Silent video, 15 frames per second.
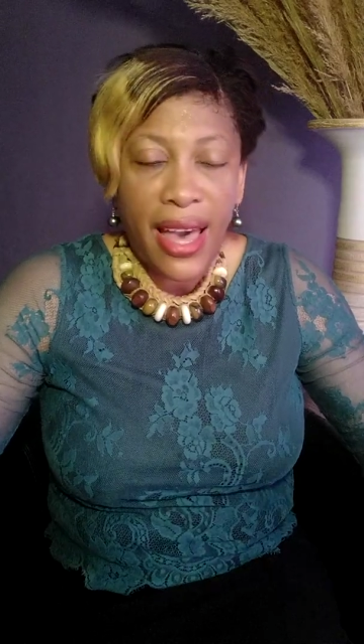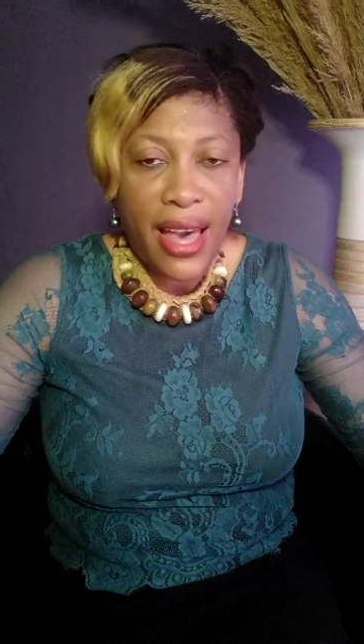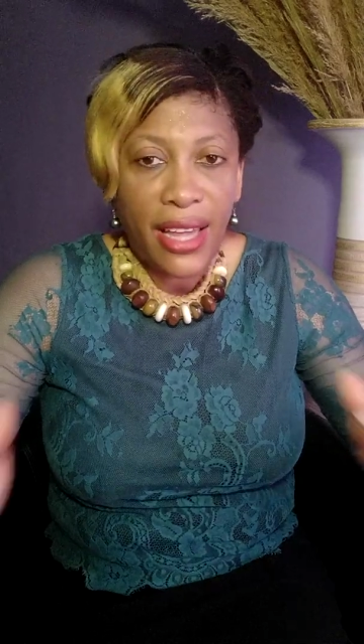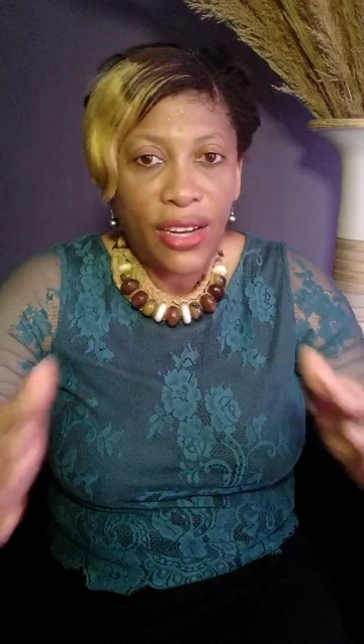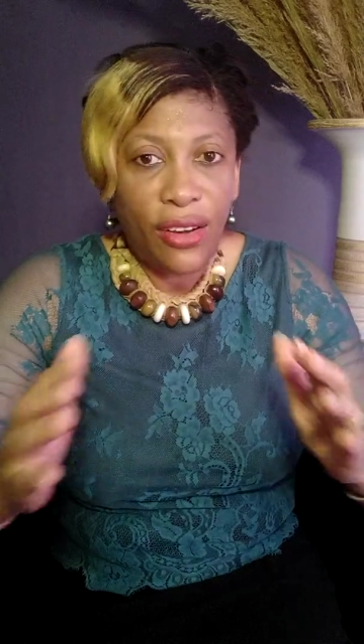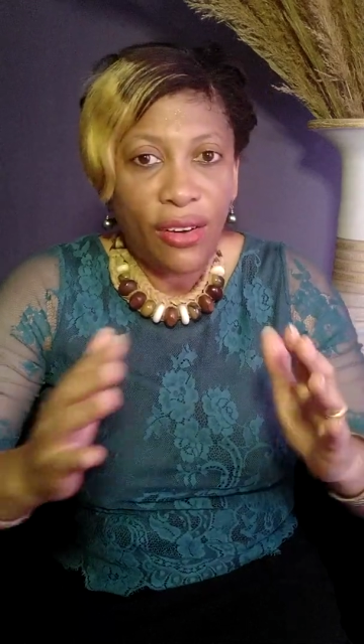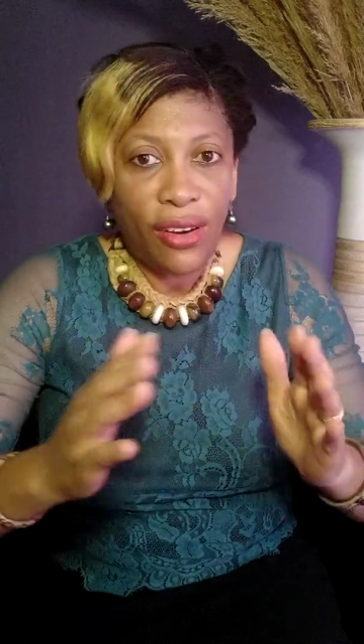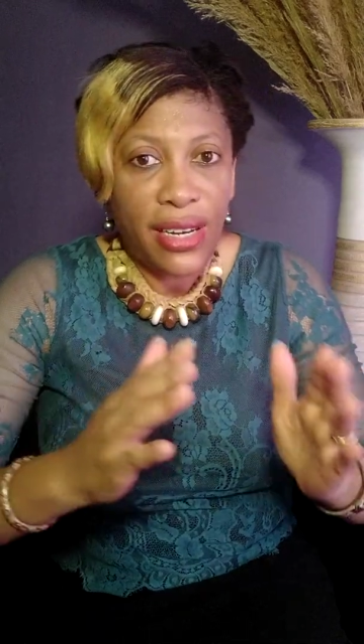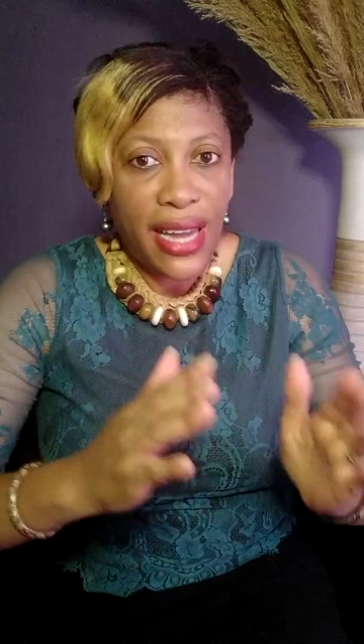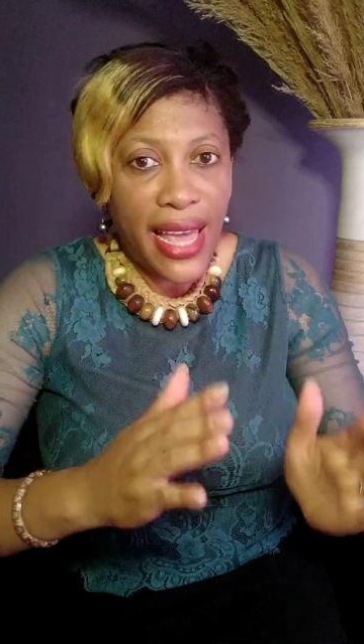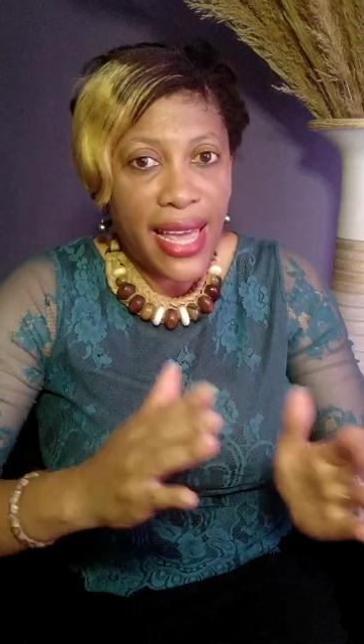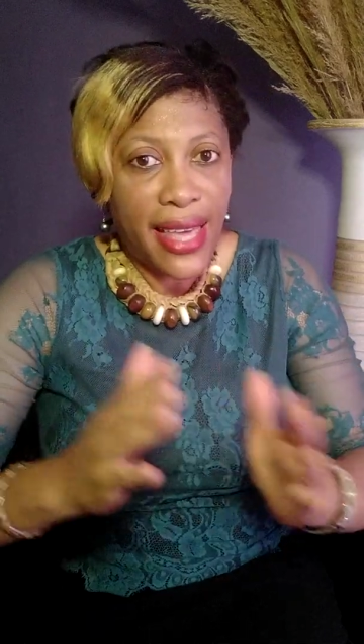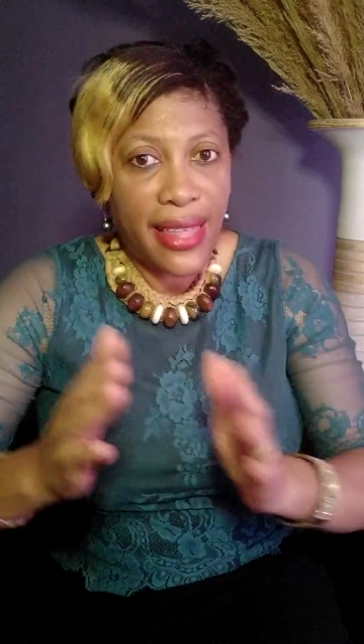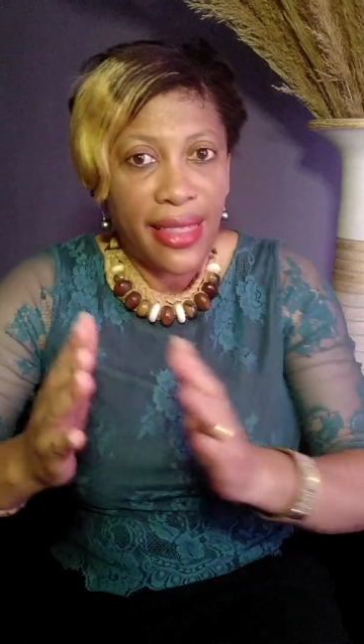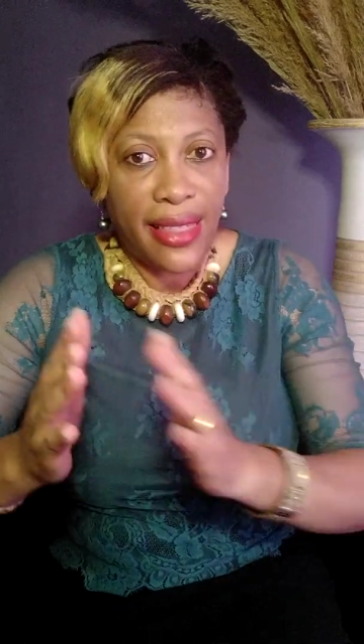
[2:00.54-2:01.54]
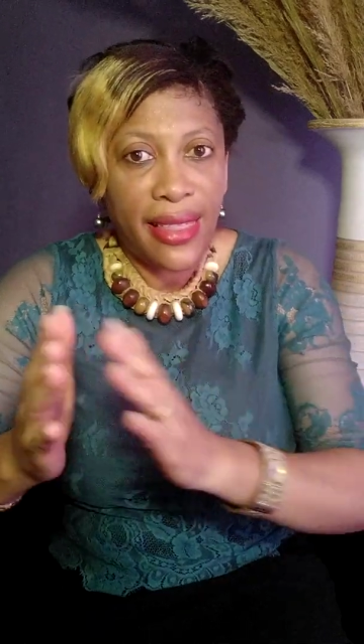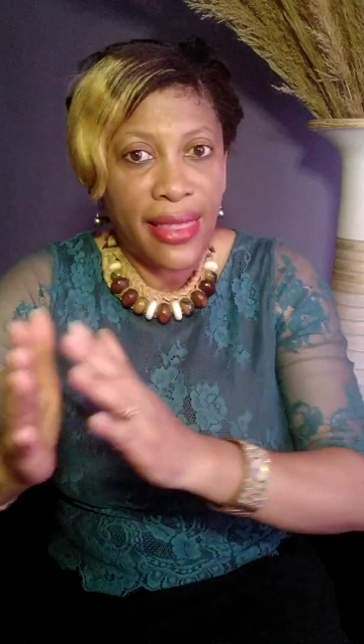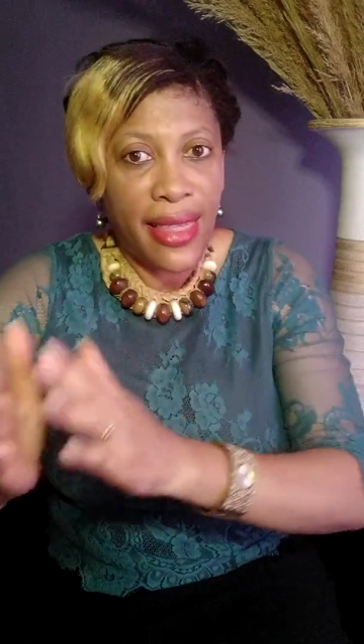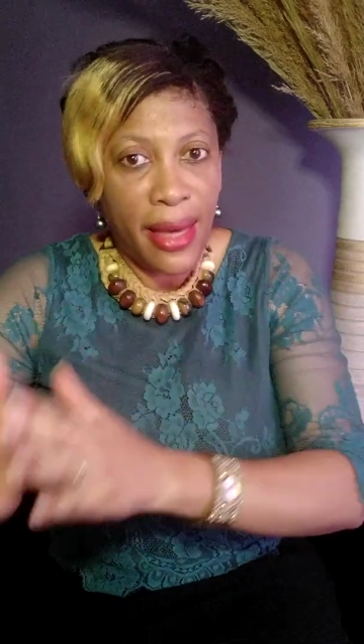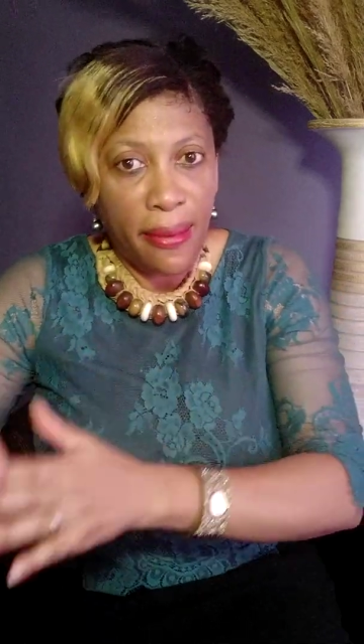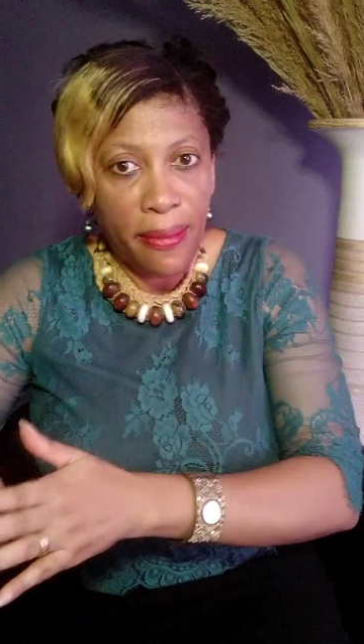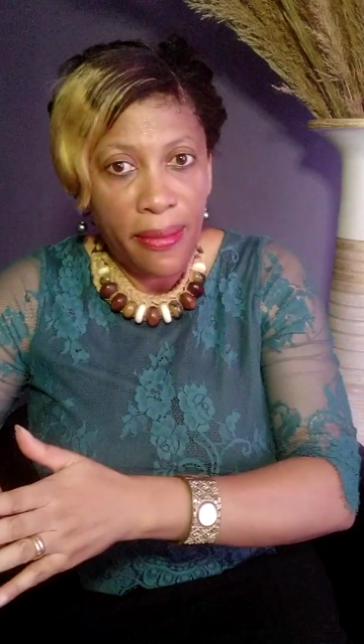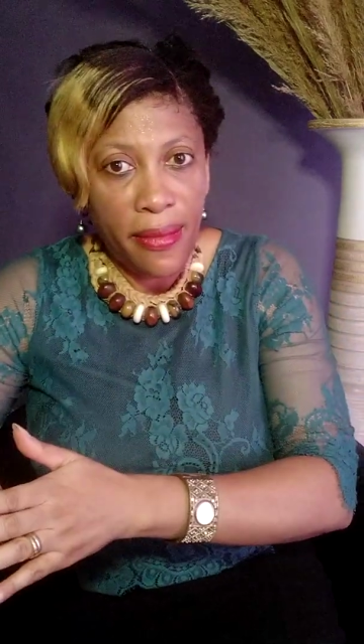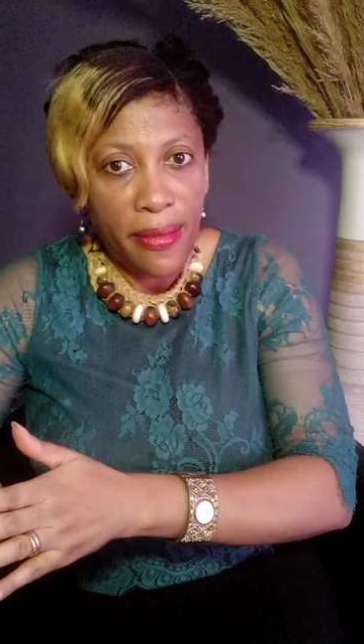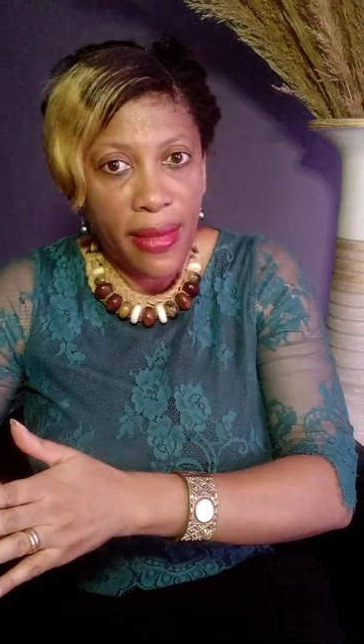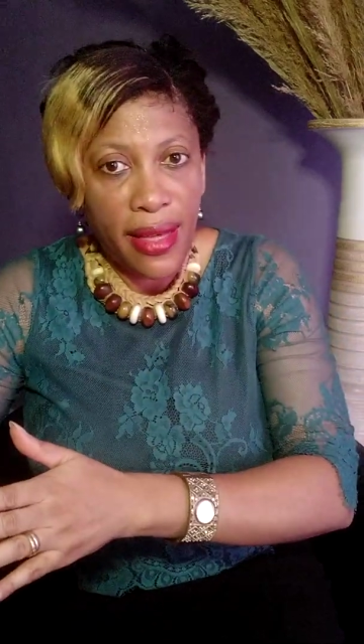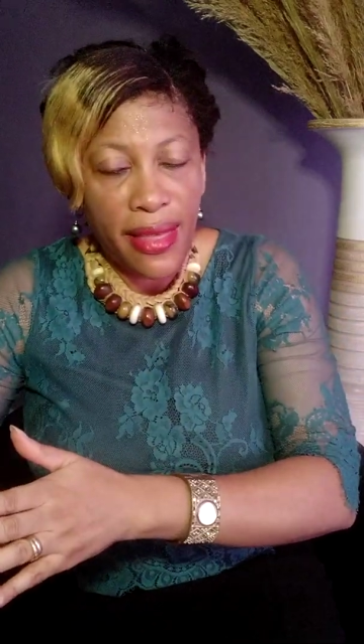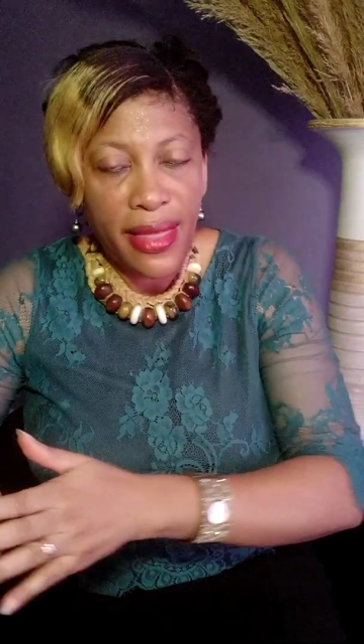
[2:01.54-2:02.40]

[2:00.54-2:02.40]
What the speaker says: And unlike them,